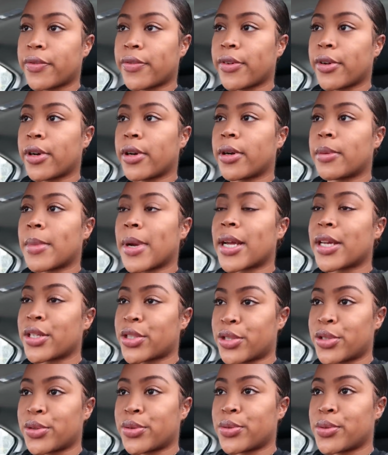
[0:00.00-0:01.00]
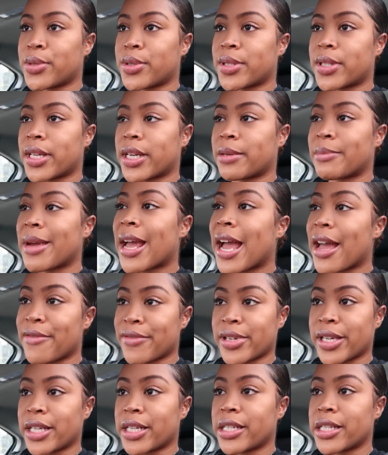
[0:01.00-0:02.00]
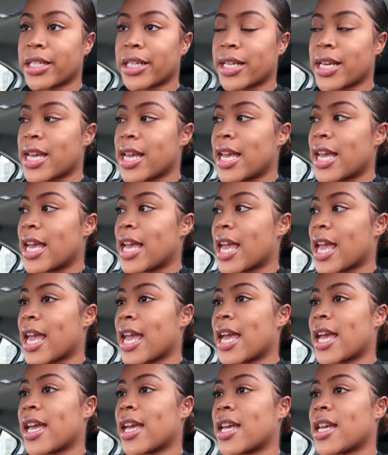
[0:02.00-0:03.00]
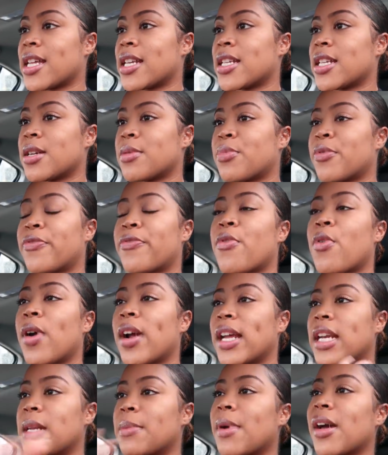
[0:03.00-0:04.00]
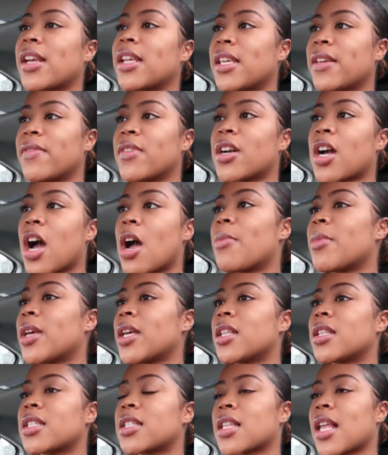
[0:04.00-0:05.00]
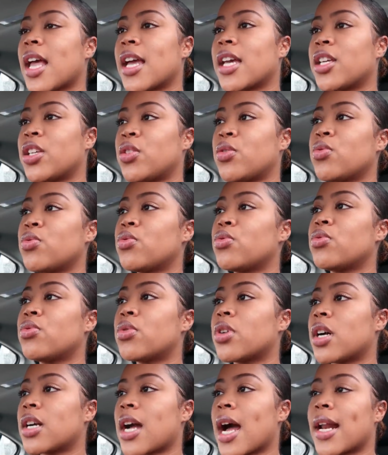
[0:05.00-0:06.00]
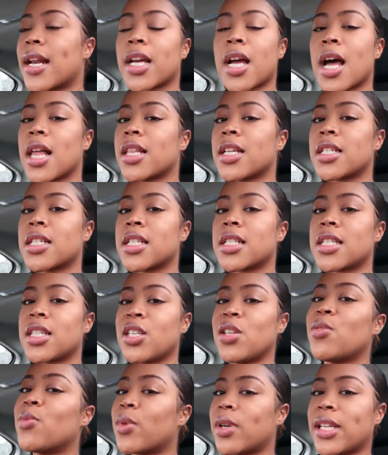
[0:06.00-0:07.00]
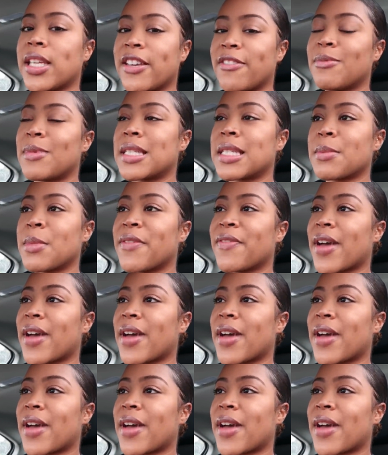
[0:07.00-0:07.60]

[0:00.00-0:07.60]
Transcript: for my issues that I'm having and before anybody even comments like you a gynecologist and you want to give me some